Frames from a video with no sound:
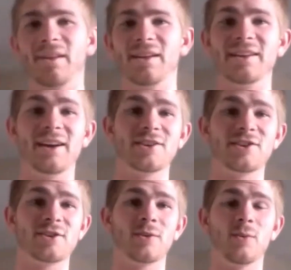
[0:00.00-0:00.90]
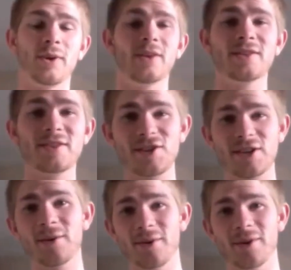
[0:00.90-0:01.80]
Not sure what else to
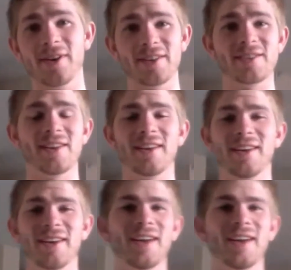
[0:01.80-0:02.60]
share with you guys today.